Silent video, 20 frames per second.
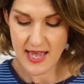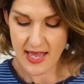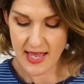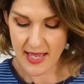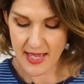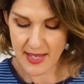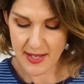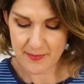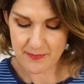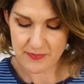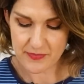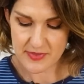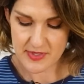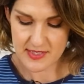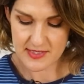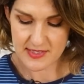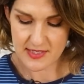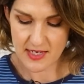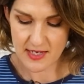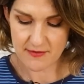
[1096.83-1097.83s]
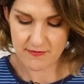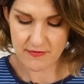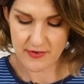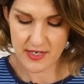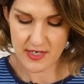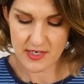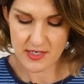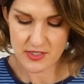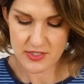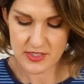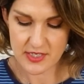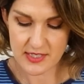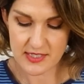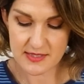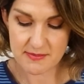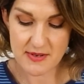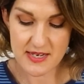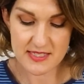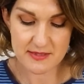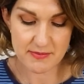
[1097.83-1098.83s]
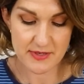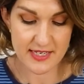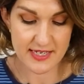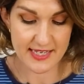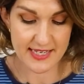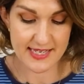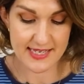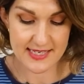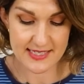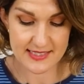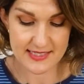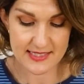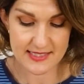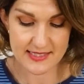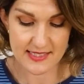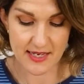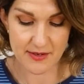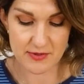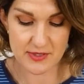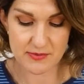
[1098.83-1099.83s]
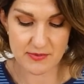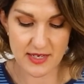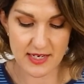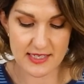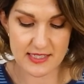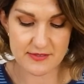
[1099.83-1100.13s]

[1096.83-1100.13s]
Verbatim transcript: Um, there's a version, it's meant to be an easy sew as well.